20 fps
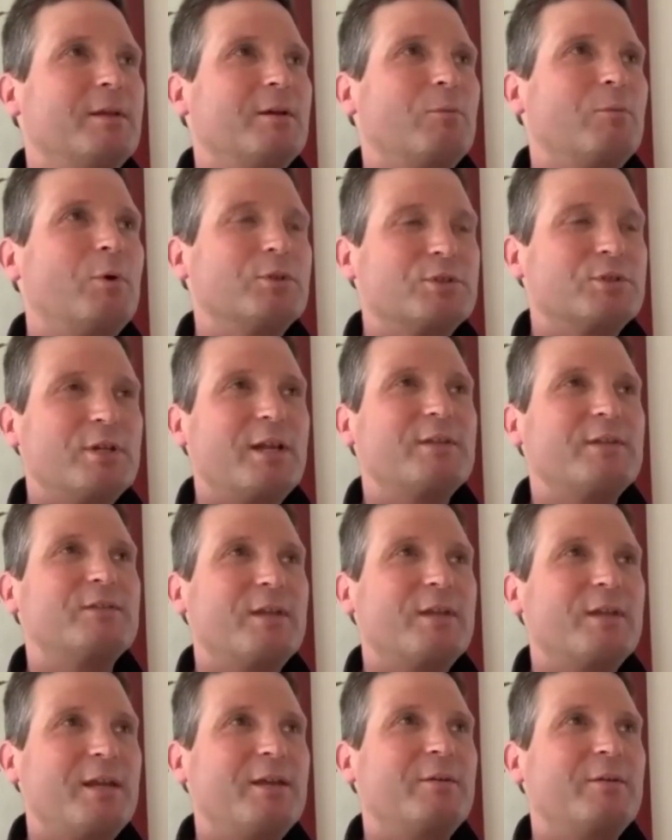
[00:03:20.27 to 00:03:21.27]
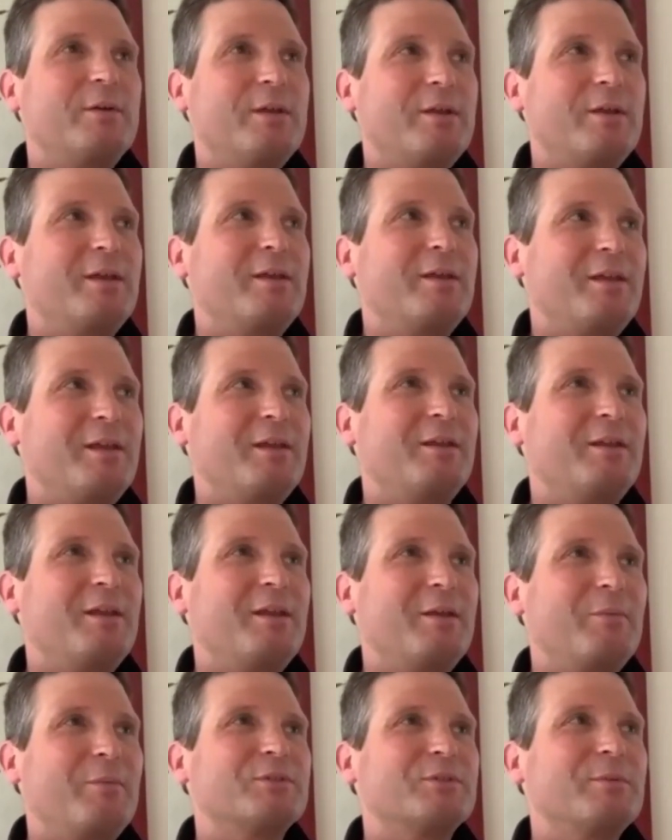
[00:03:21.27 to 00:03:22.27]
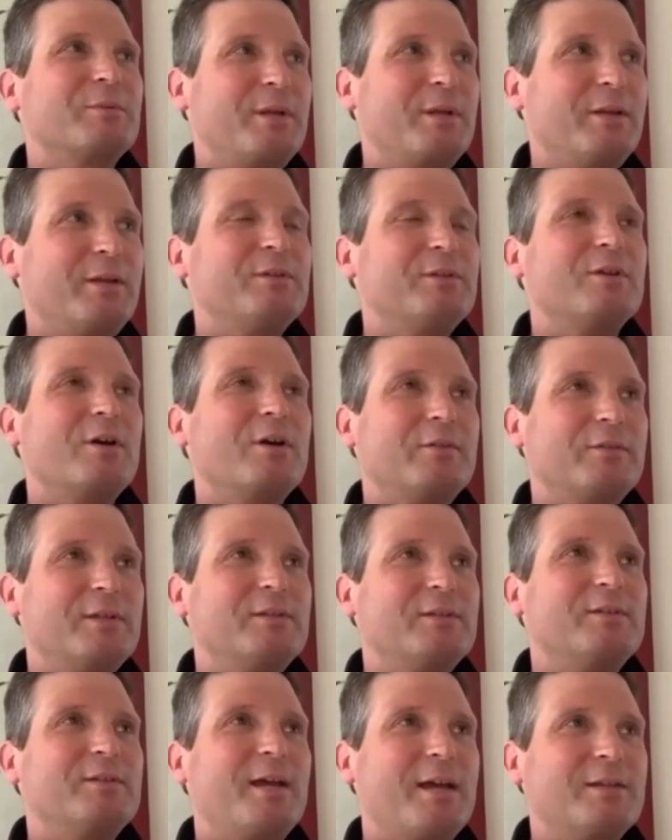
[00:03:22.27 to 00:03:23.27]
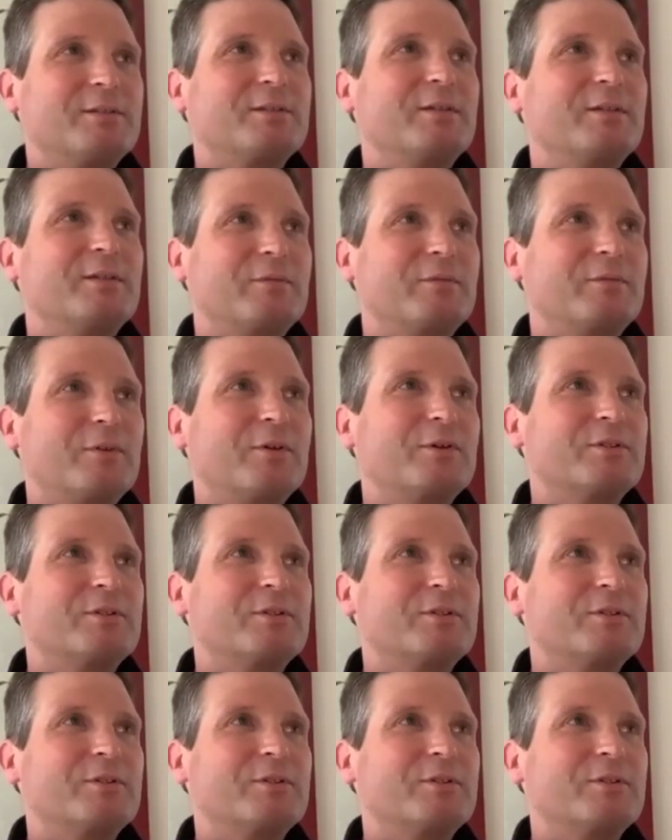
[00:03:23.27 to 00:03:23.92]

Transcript: it was a bit of a daunting task at first.